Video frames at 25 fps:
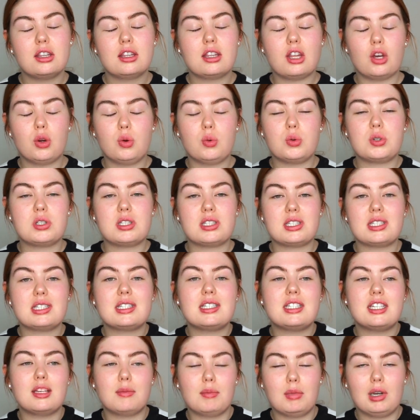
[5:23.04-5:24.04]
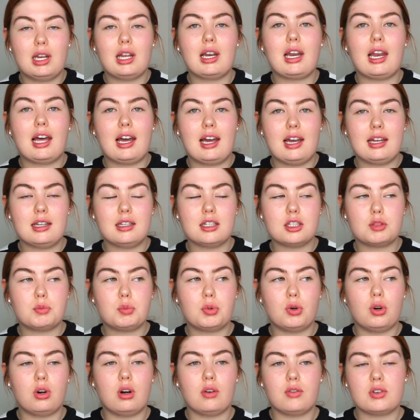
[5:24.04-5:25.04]
those similar lines,
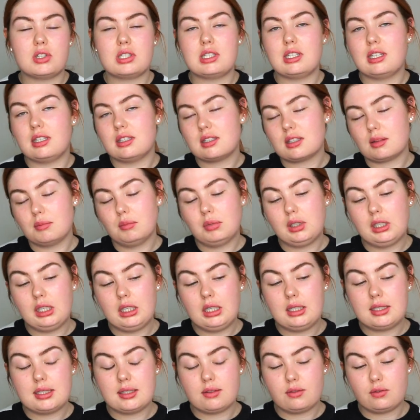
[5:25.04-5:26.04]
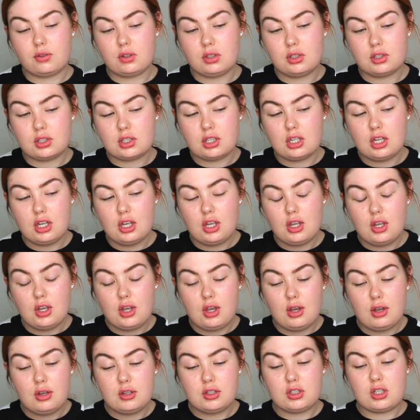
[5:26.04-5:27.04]
but obviously it's completely different.
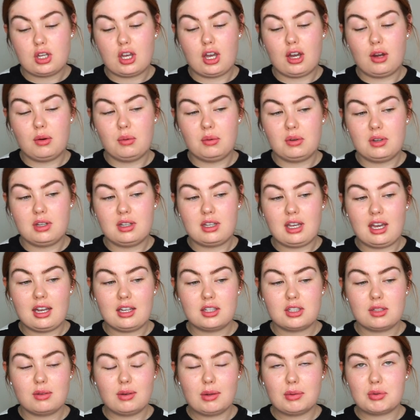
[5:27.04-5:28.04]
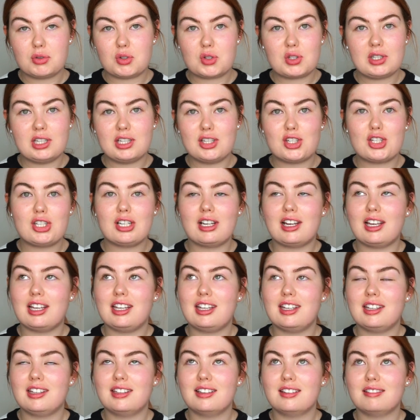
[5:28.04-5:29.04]
So yeah, so I was just literally
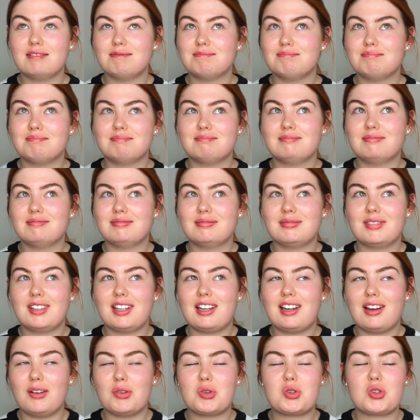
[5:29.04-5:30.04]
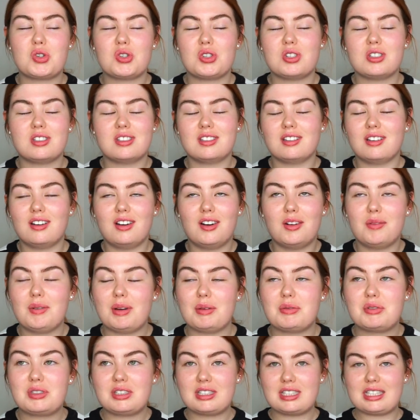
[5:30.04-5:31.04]
like, I
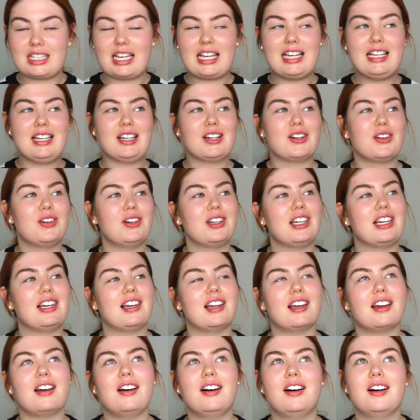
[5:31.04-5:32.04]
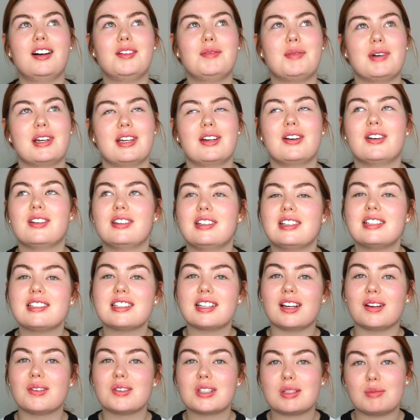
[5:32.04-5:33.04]
was taking it all in like, oh my god, this
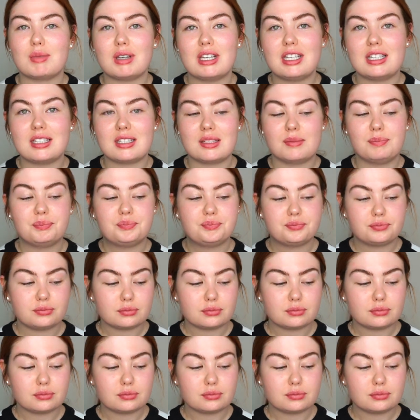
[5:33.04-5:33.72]
sounds amazing.